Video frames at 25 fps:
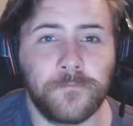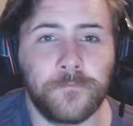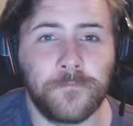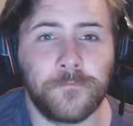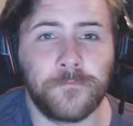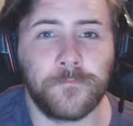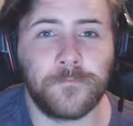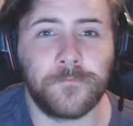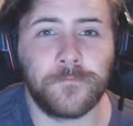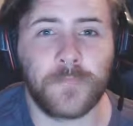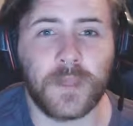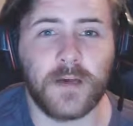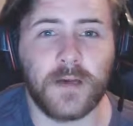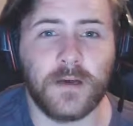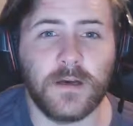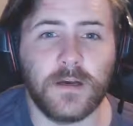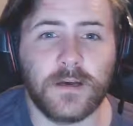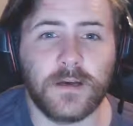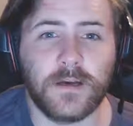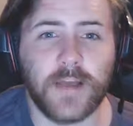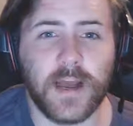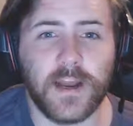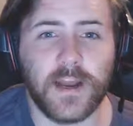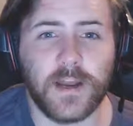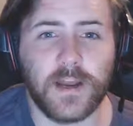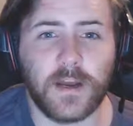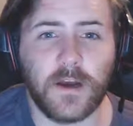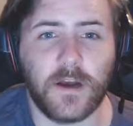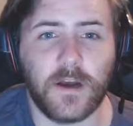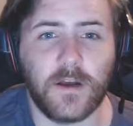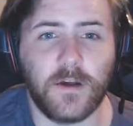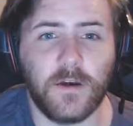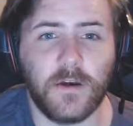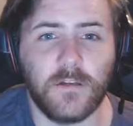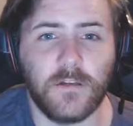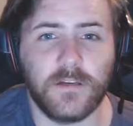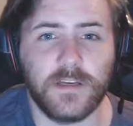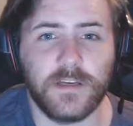Again, I got all
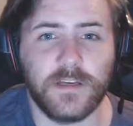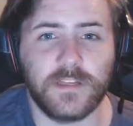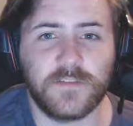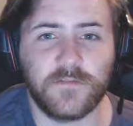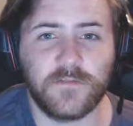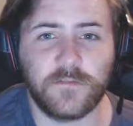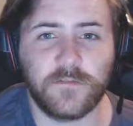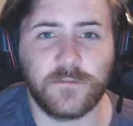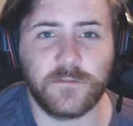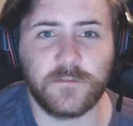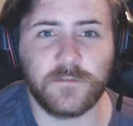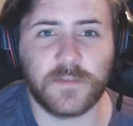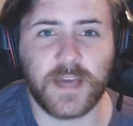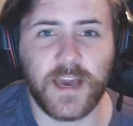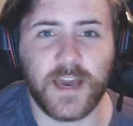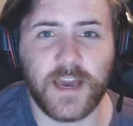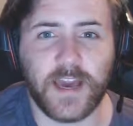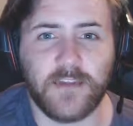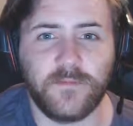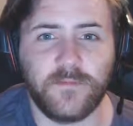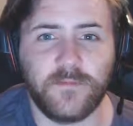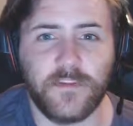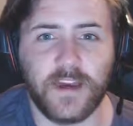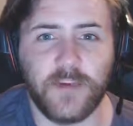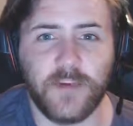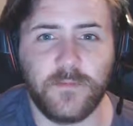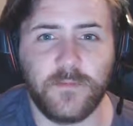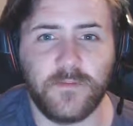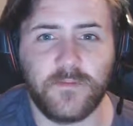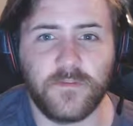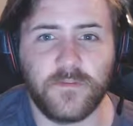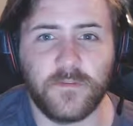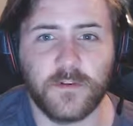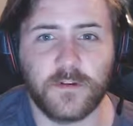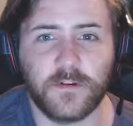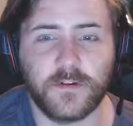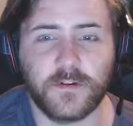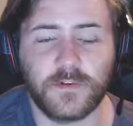these from Can Vape
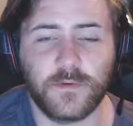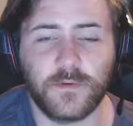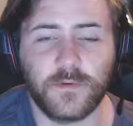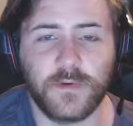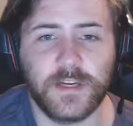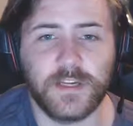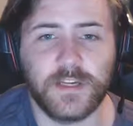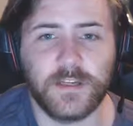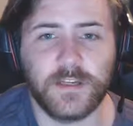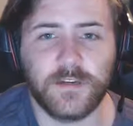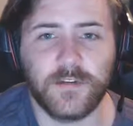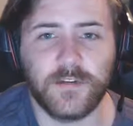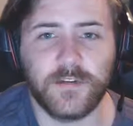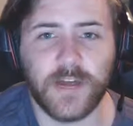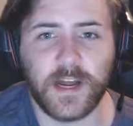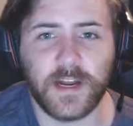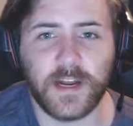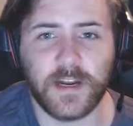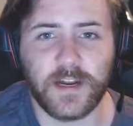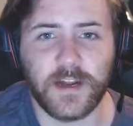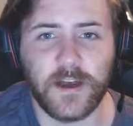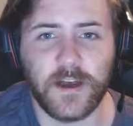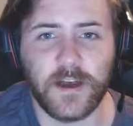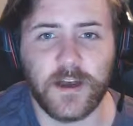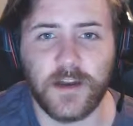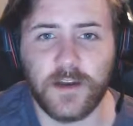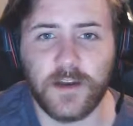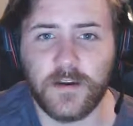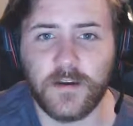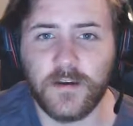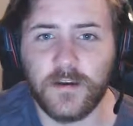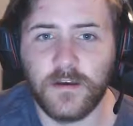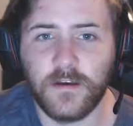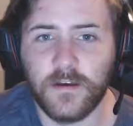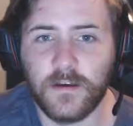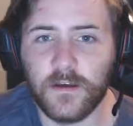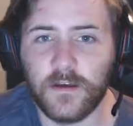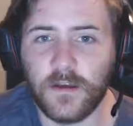for $22.99
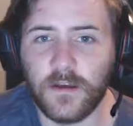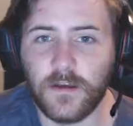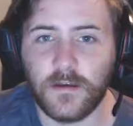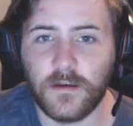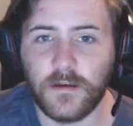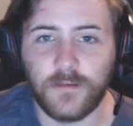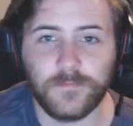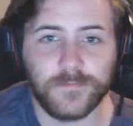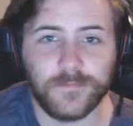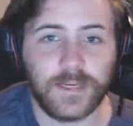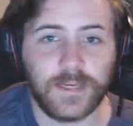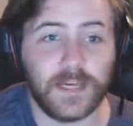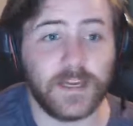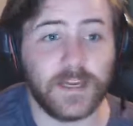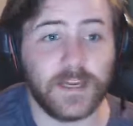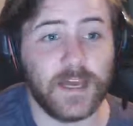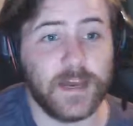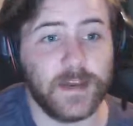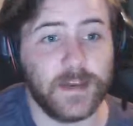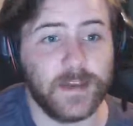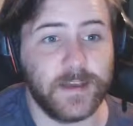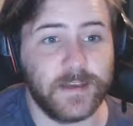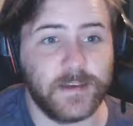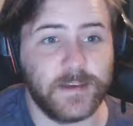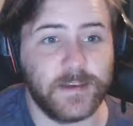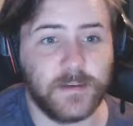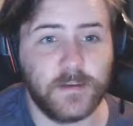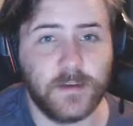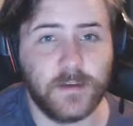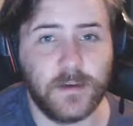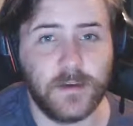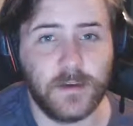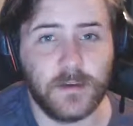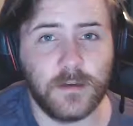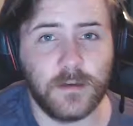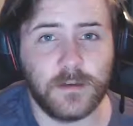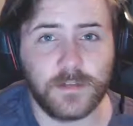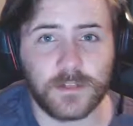Canadian,
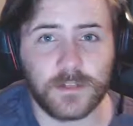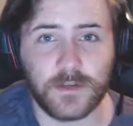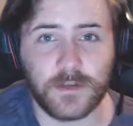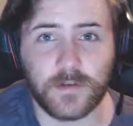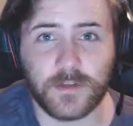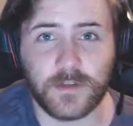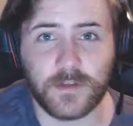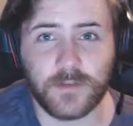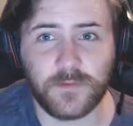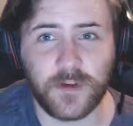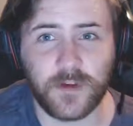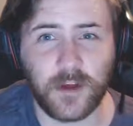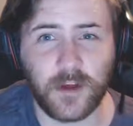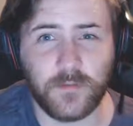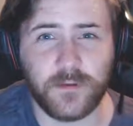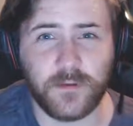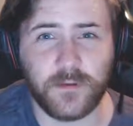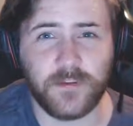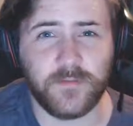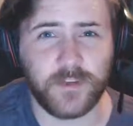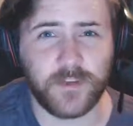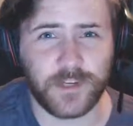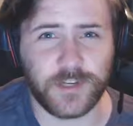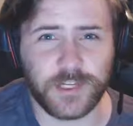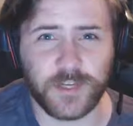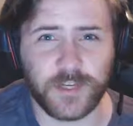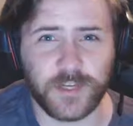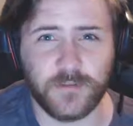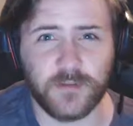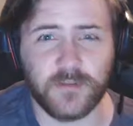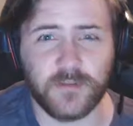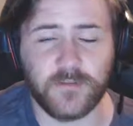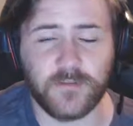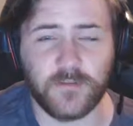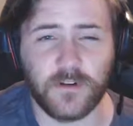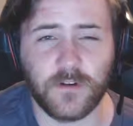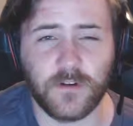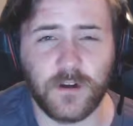so it's probably even cheaper
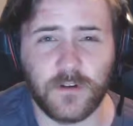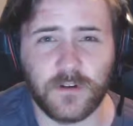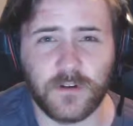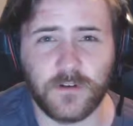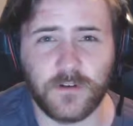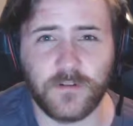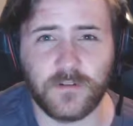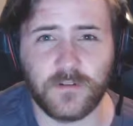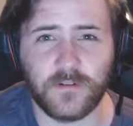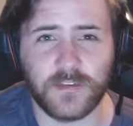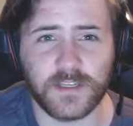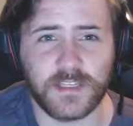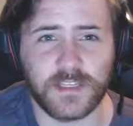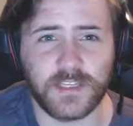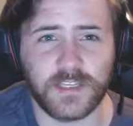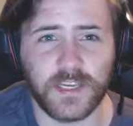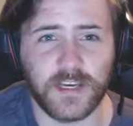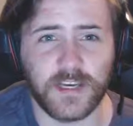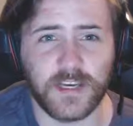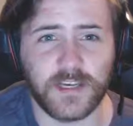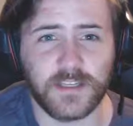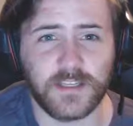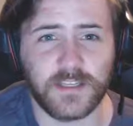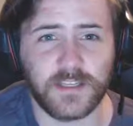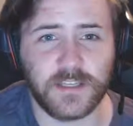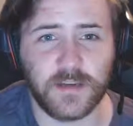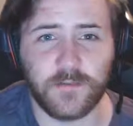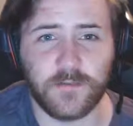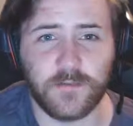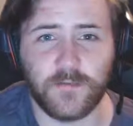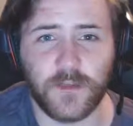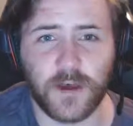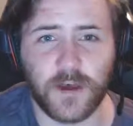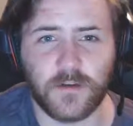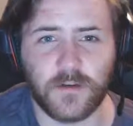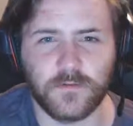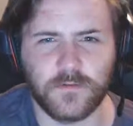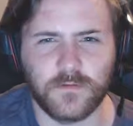for all you in the States. I'm not
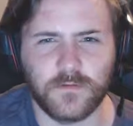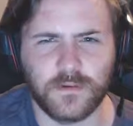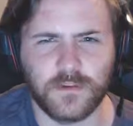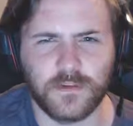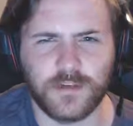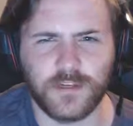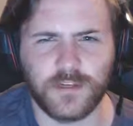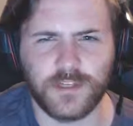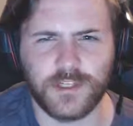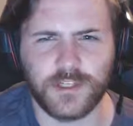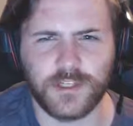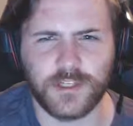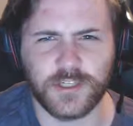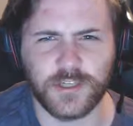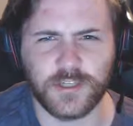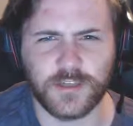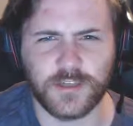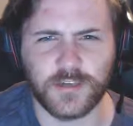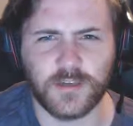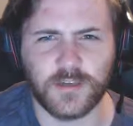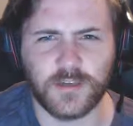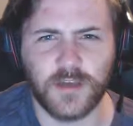really sure.